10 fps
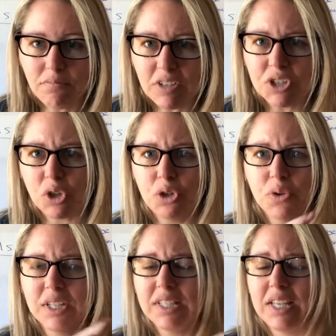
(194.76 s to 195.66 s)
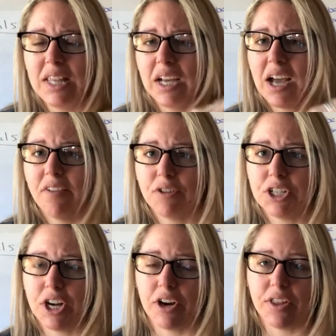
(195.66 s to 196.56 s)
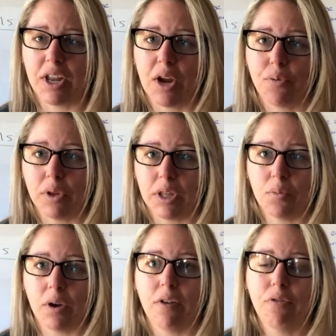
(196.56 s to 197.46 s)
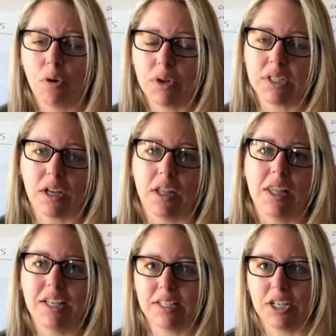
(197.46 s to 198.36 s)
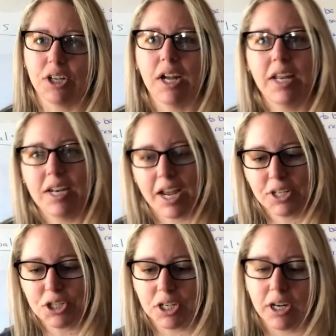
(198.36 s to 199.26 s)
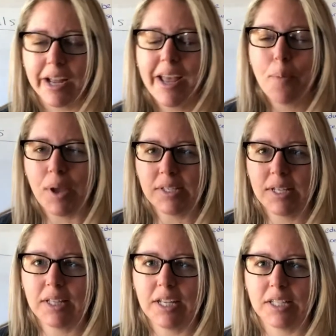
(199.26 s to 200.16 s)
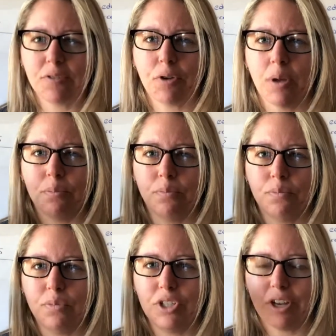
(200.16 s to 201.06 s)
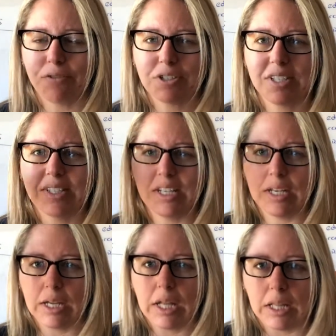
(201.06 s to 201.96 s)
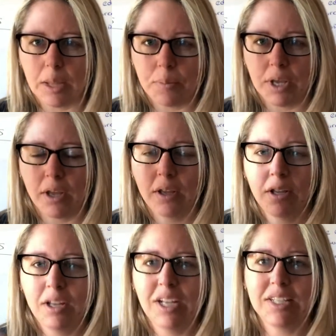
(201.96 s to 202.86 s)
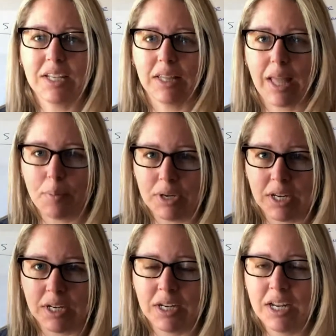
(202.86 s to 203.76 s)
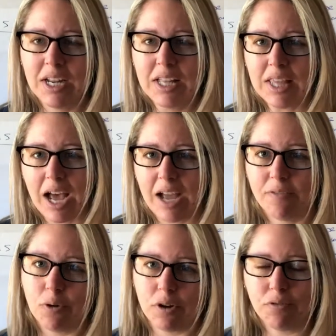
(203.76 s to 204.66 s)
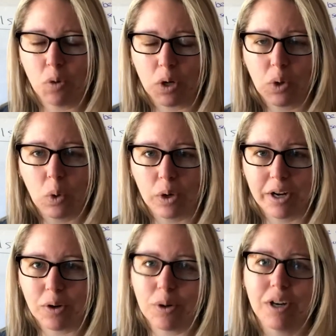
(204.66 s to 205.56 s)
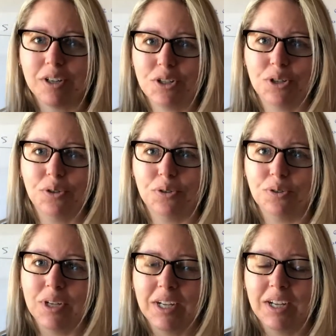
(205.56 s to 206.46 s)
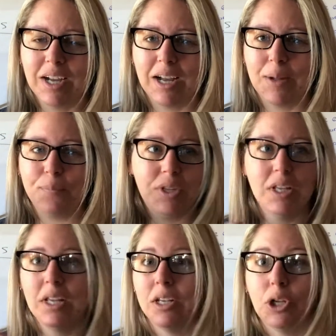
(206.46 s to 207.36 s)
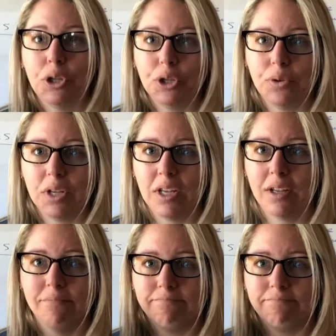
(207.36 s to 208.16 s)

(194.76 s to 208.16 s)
So you can see the coverage area that I really want to focus on this year and next year. Basically, it's from Jefferson City and Columbia to Lebanon, the I-44 corridor to including